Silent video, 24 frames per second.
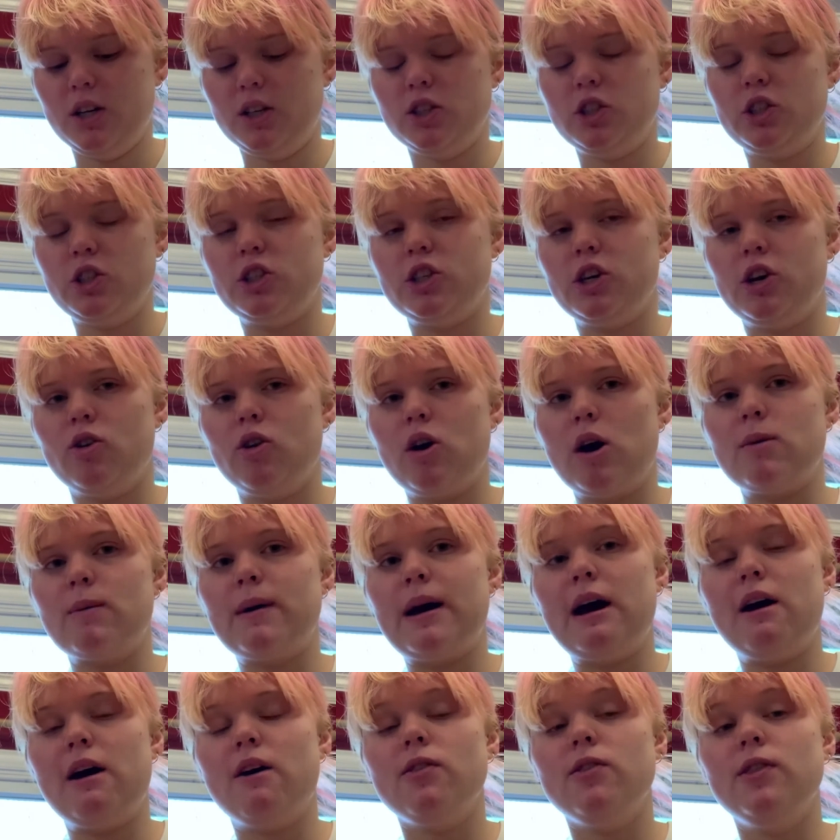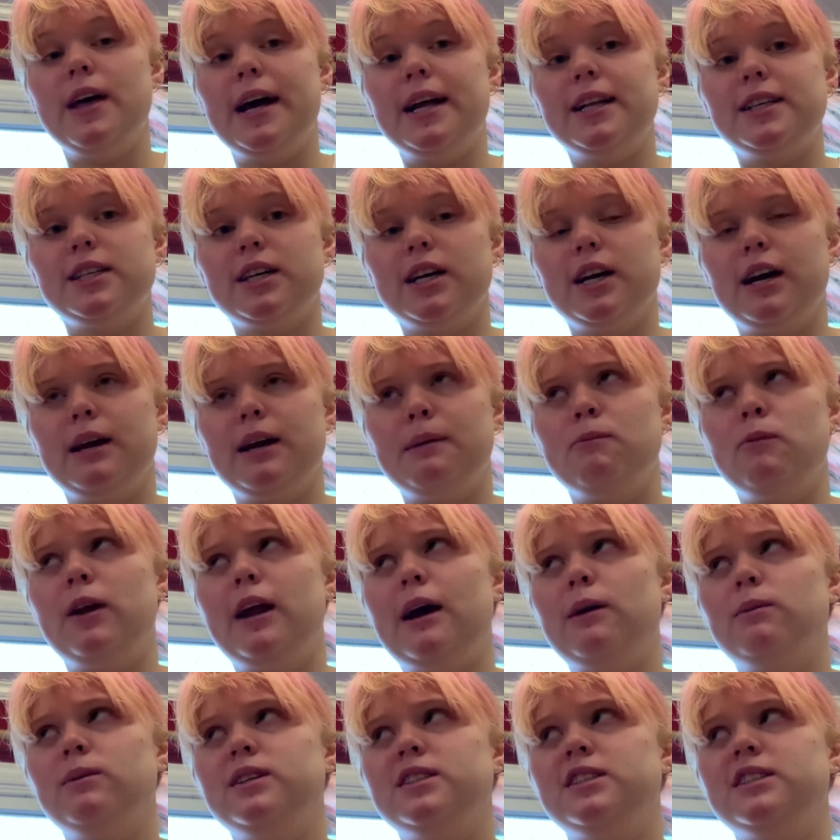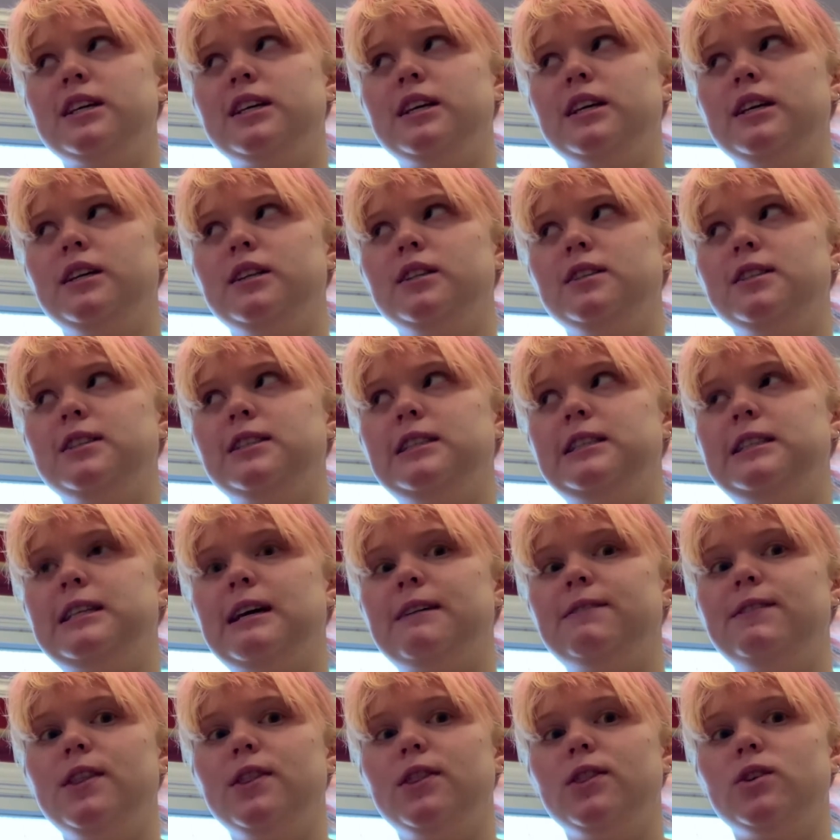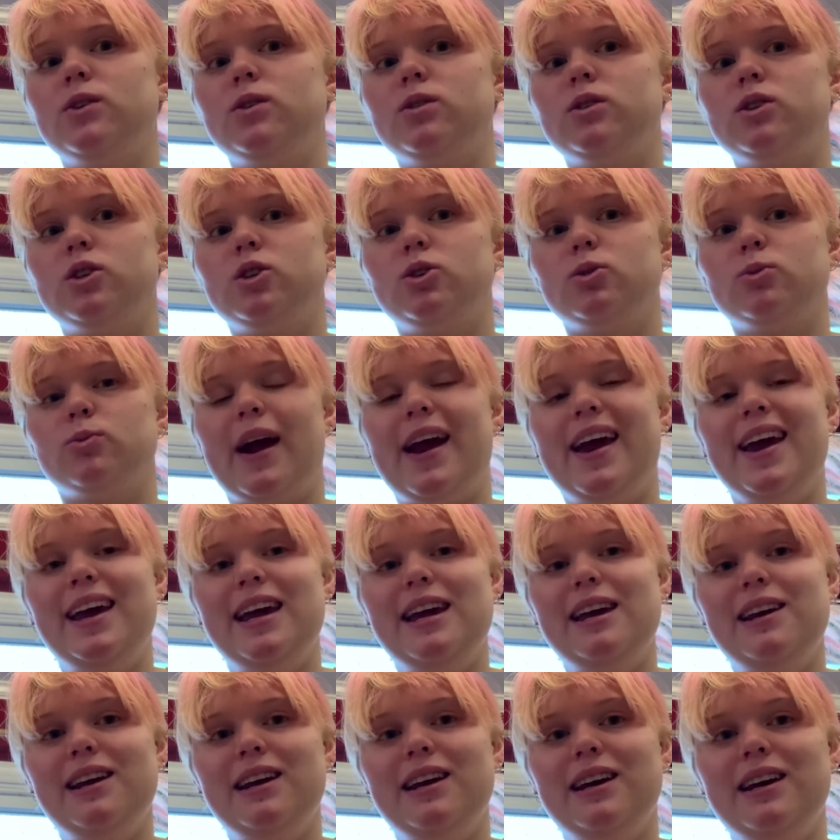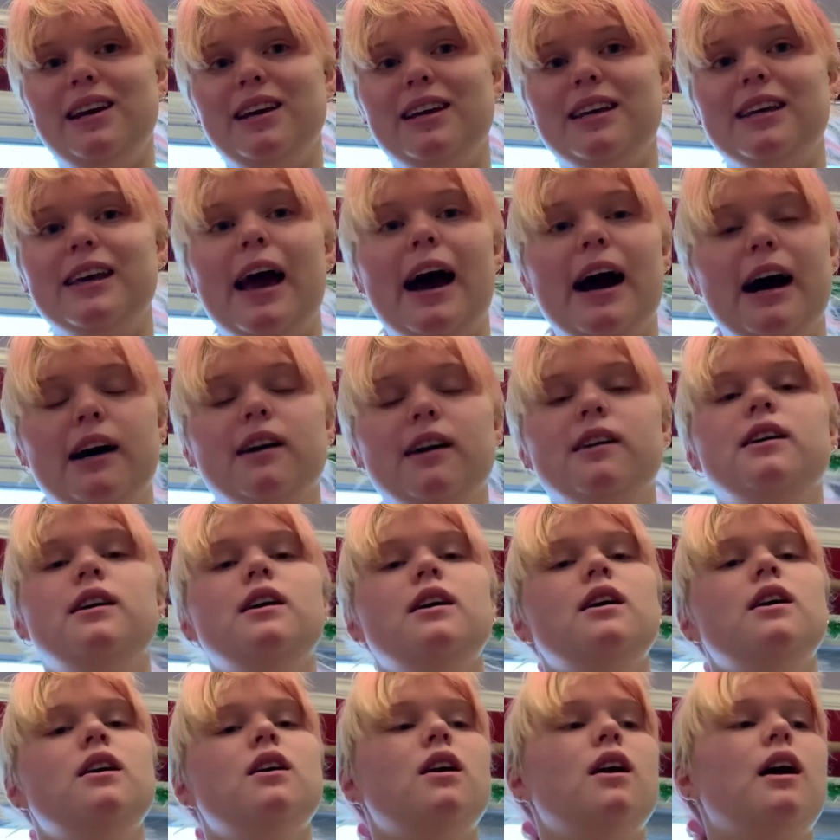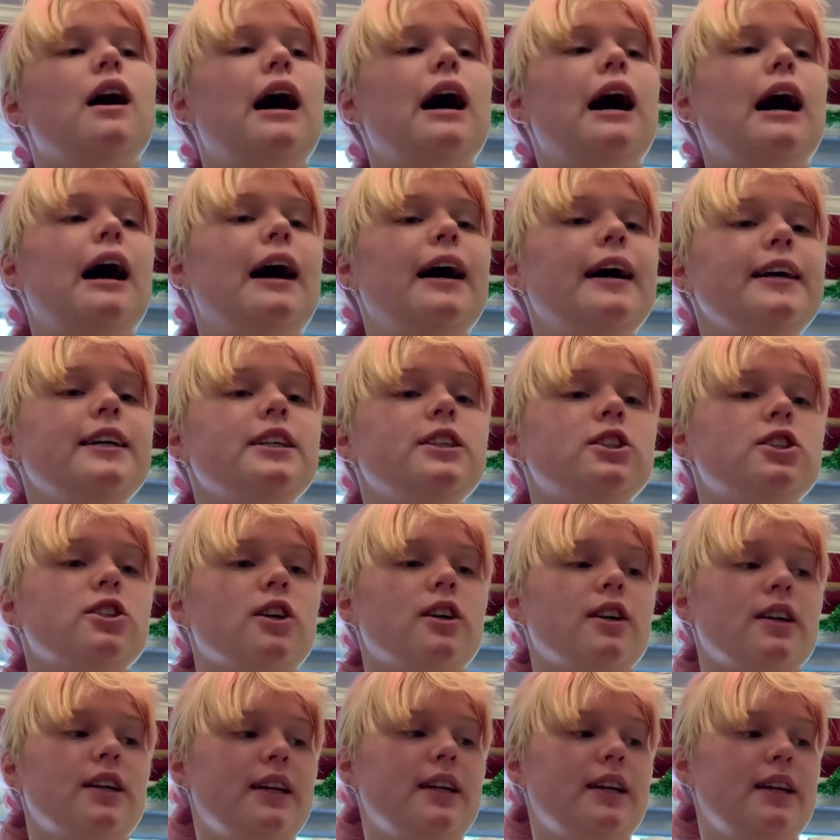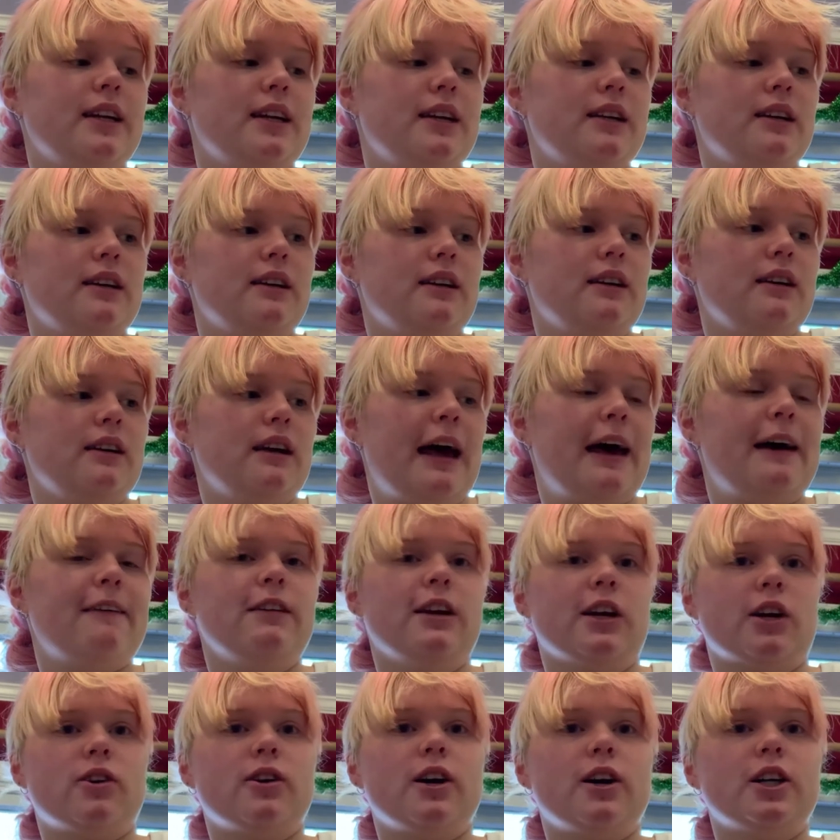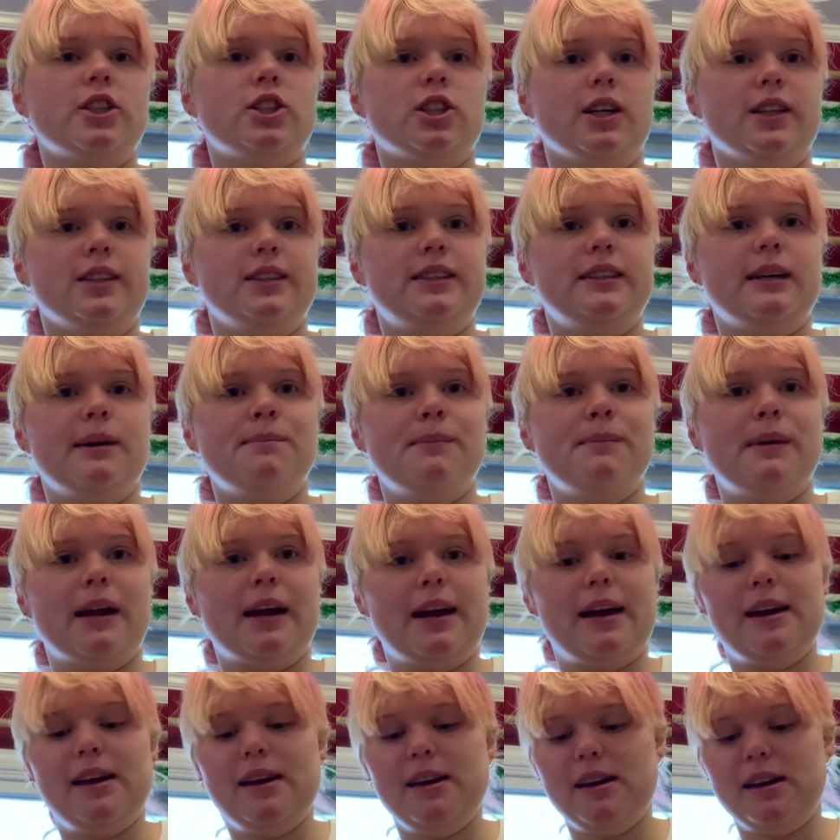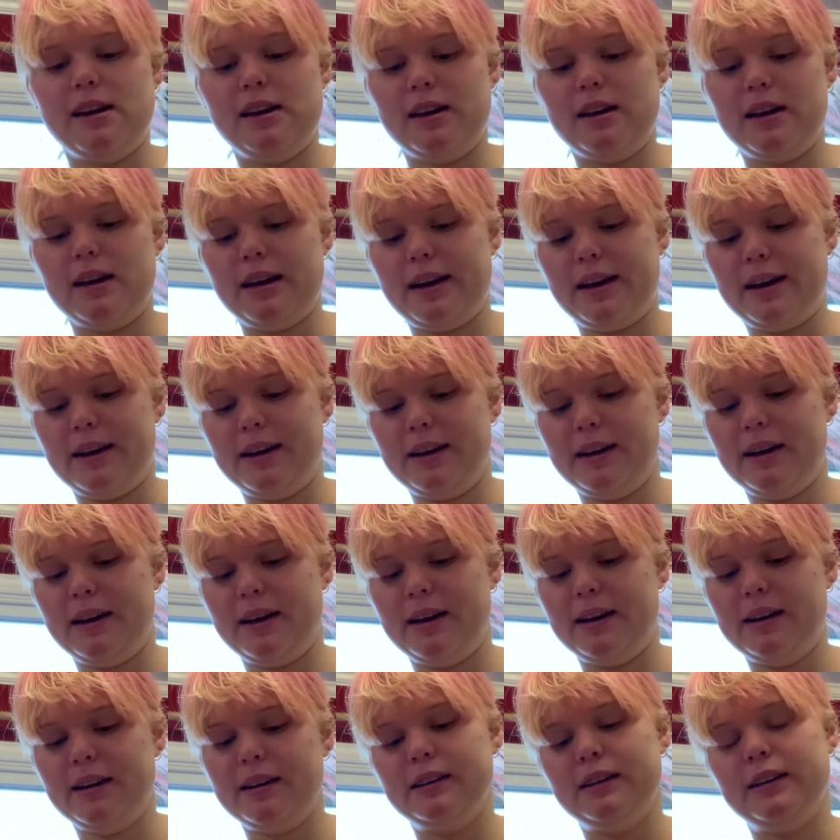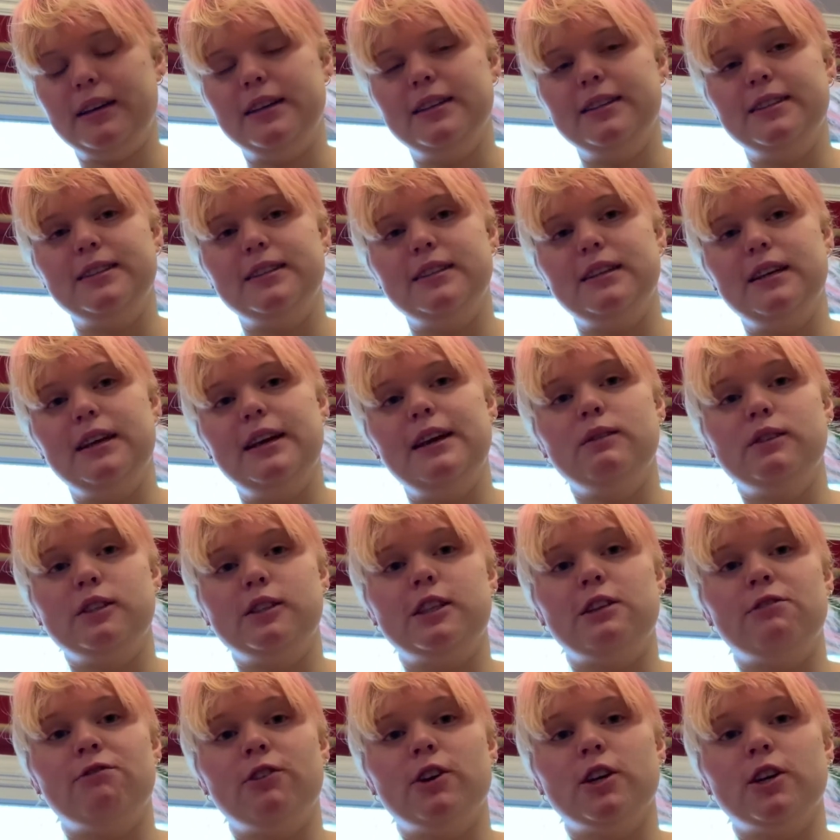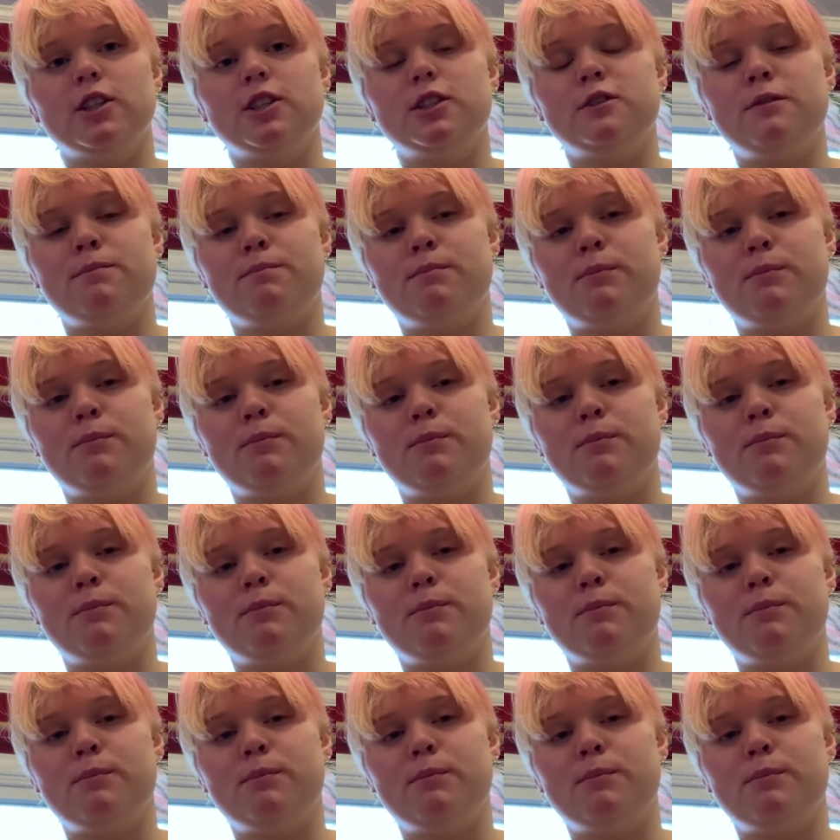So around that time when I was in seventh grade, yeah, I started having a crush on somebody, and he was the first